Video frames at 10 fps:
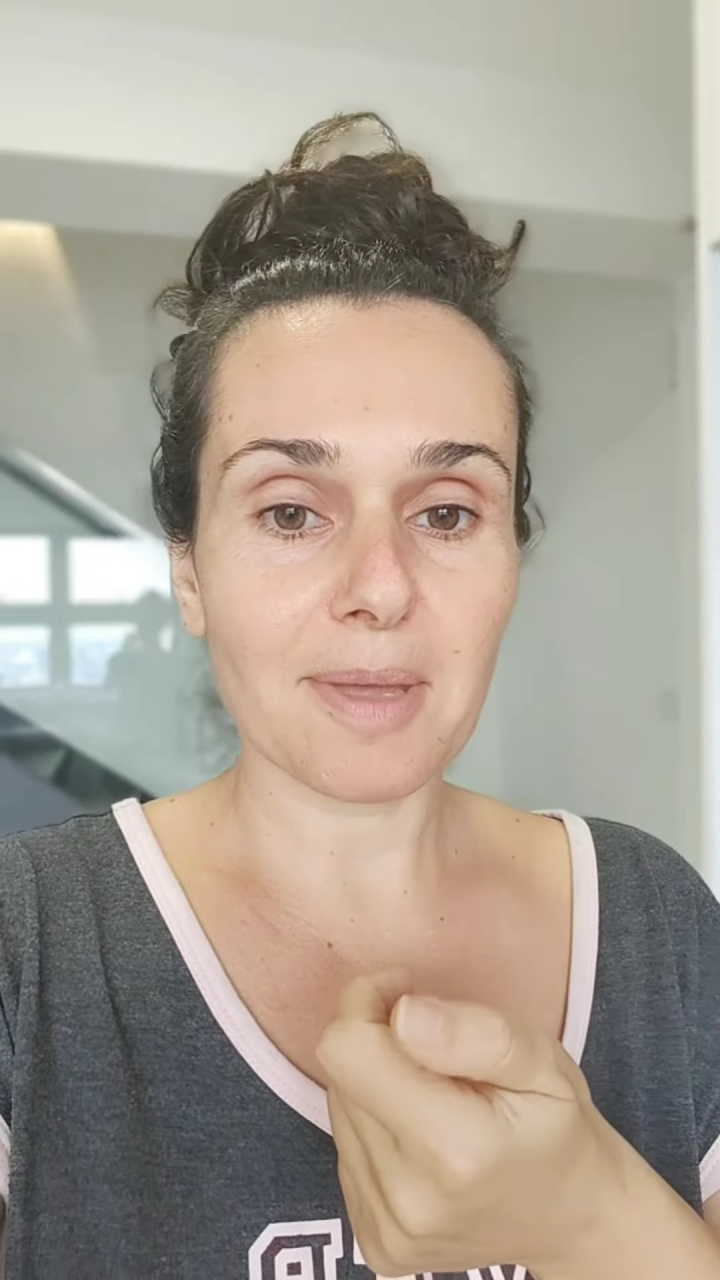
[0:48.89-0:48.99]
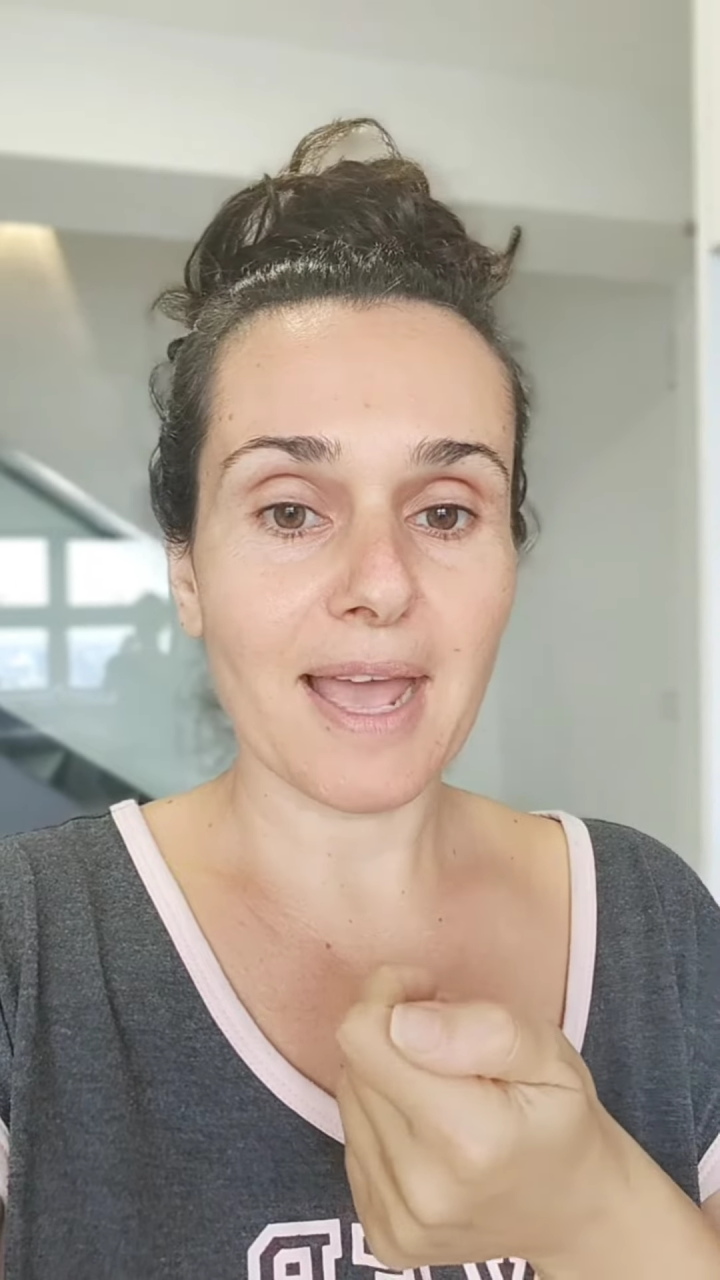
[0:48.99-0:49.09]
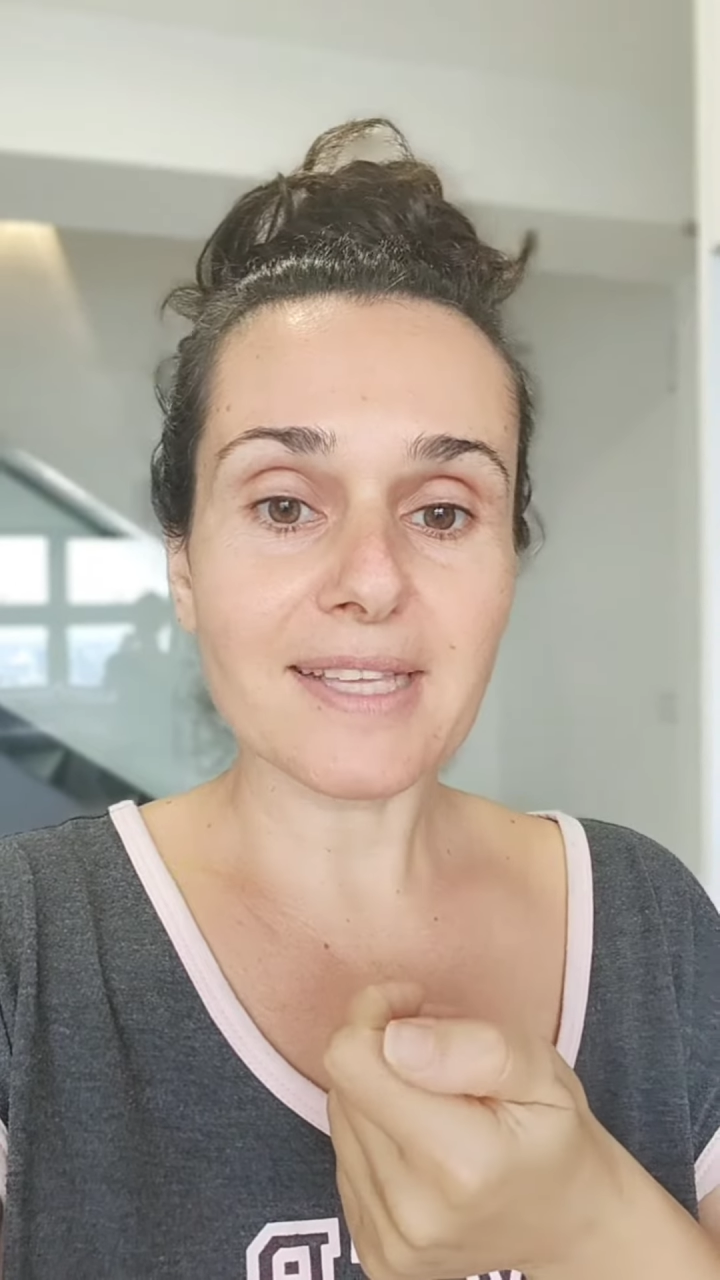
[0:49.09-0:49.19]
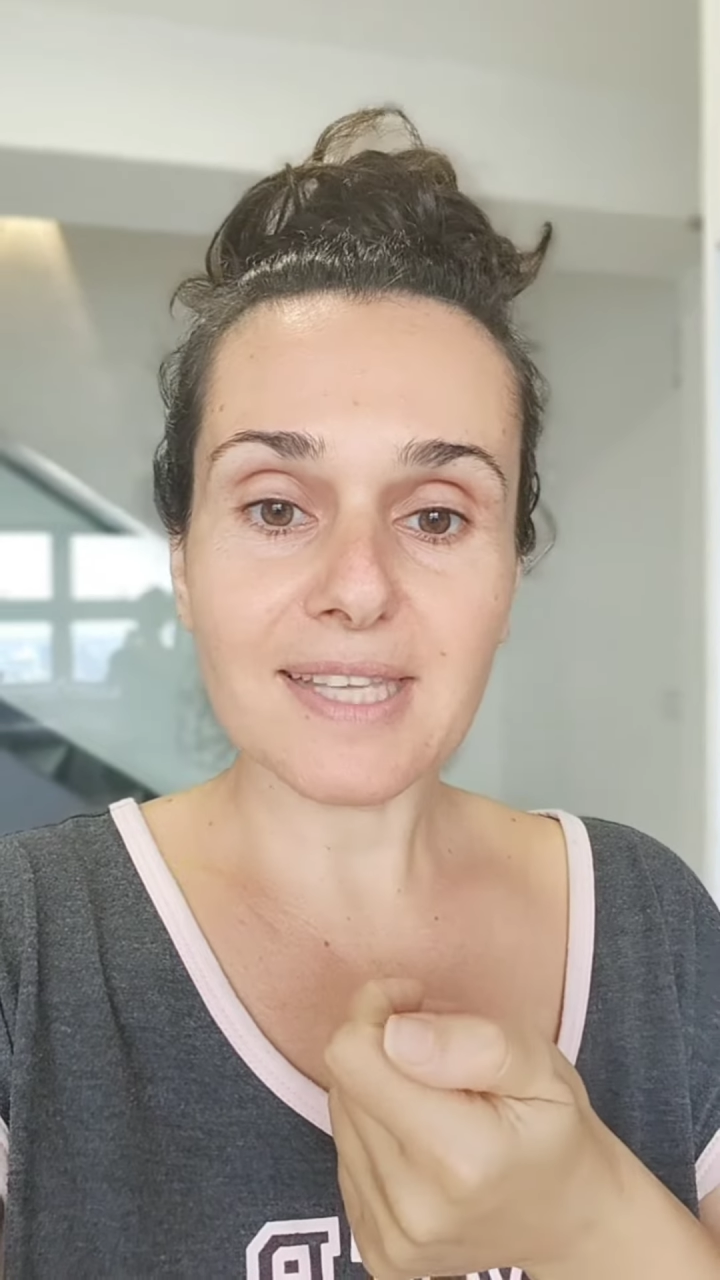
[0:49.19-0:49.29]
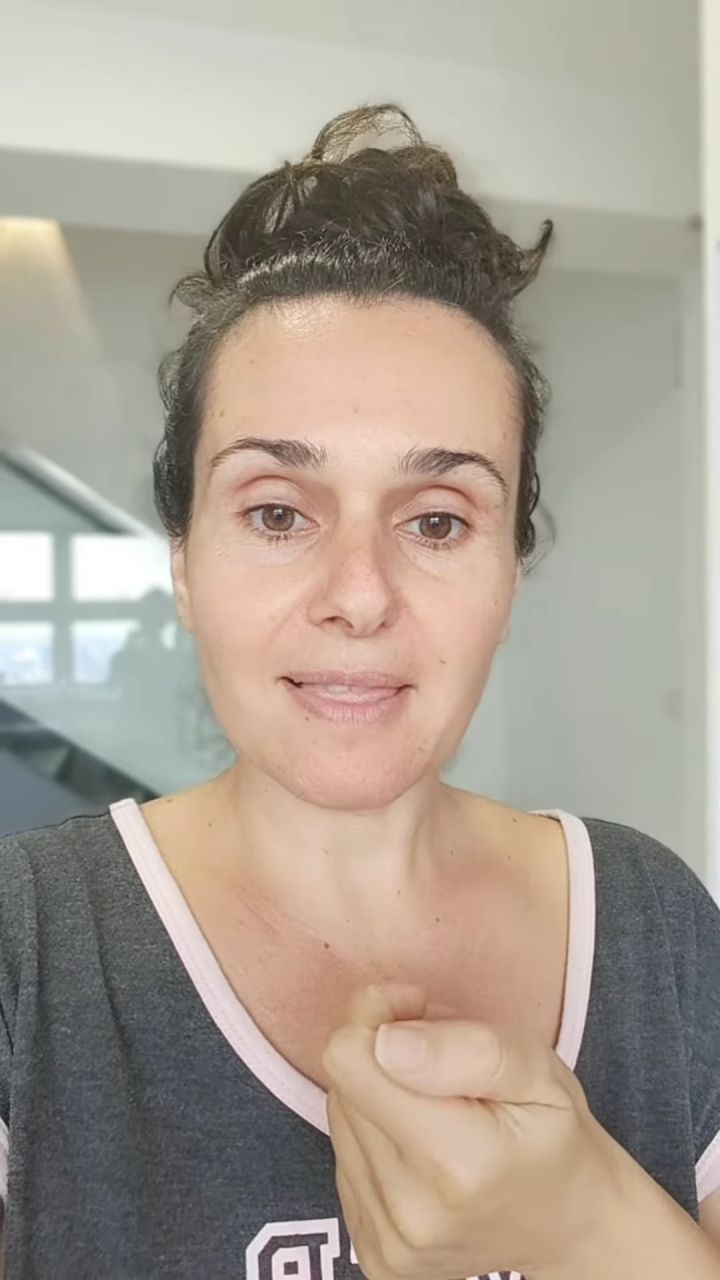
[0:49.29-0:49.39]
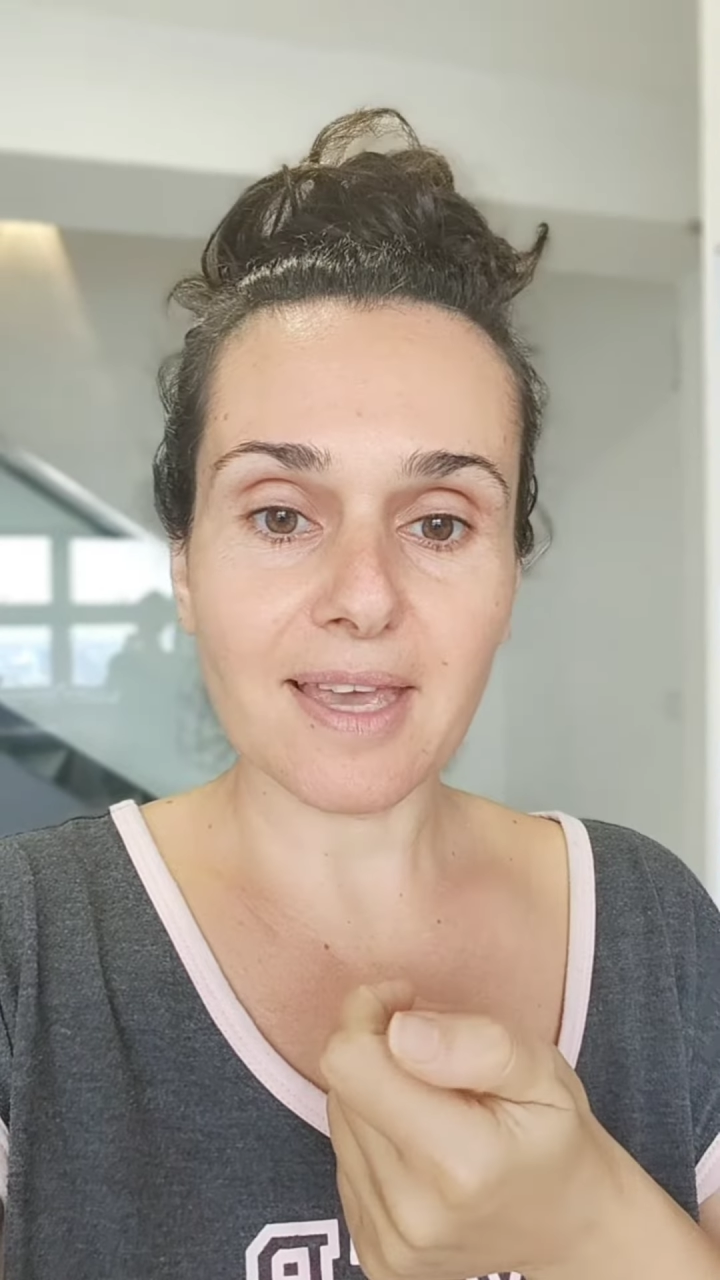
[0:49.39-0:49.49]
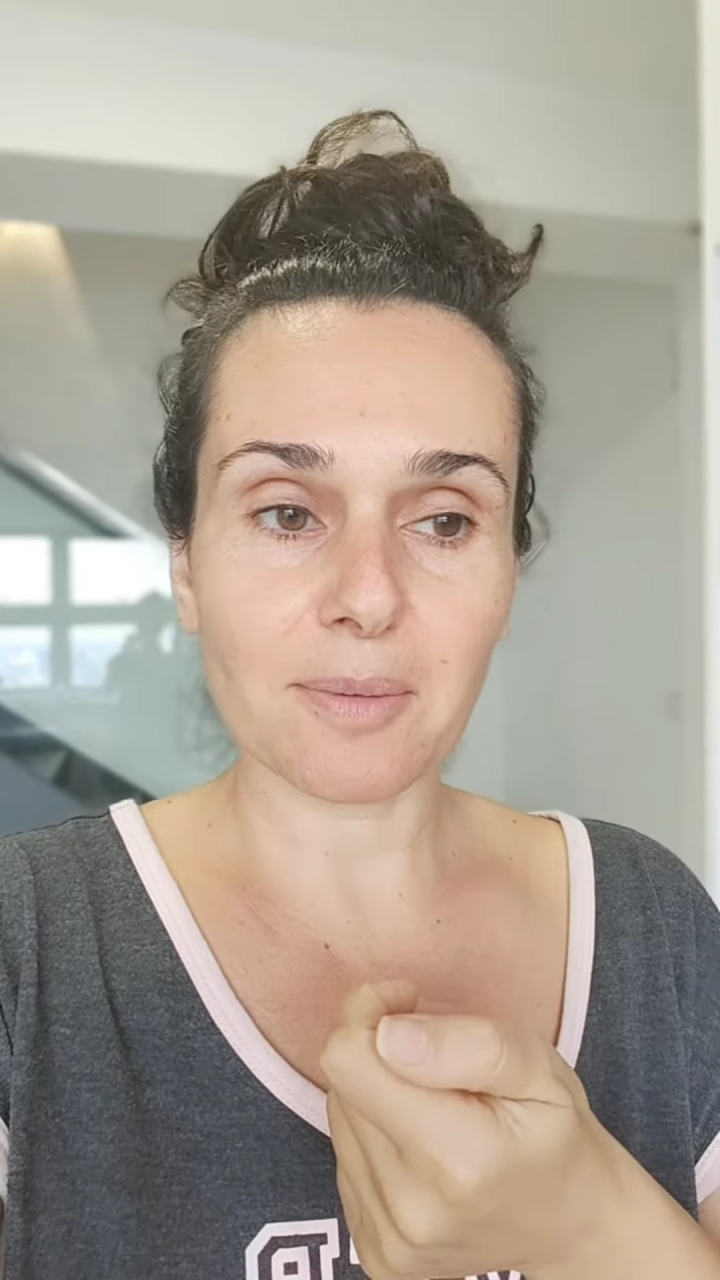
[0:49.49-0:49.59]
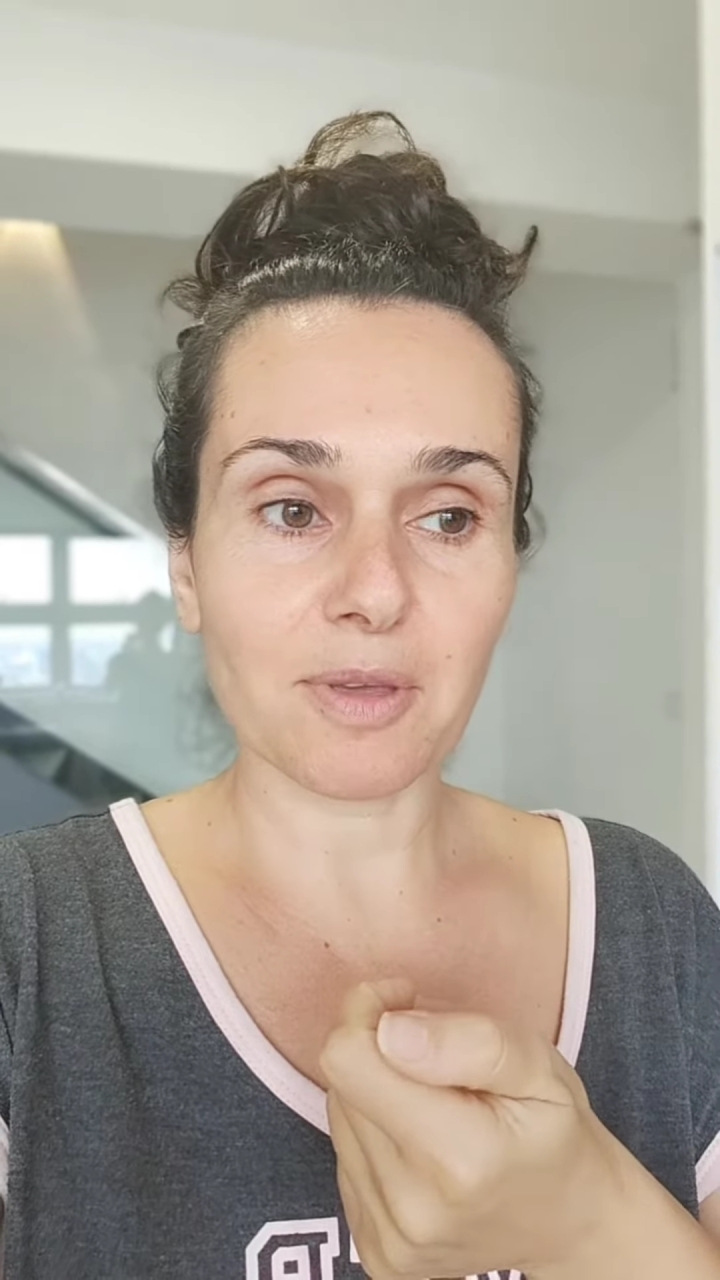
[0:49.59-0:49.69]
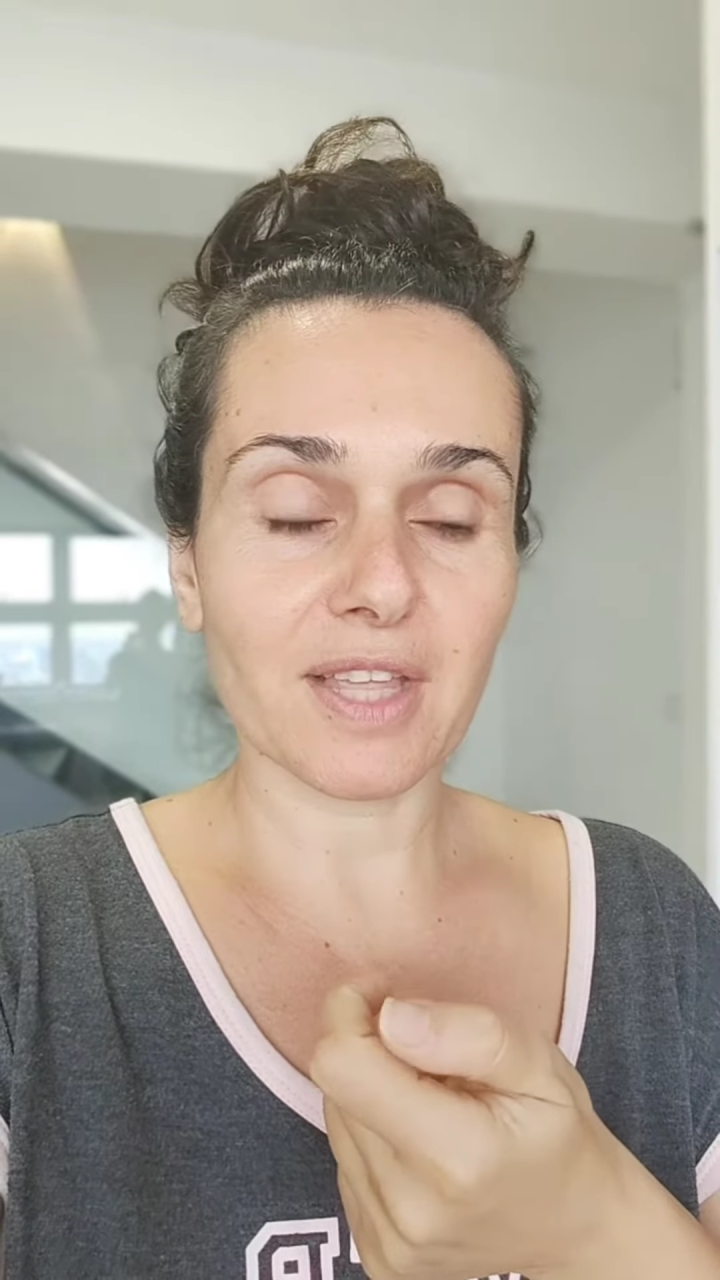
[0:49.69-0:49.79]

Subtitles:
asking them if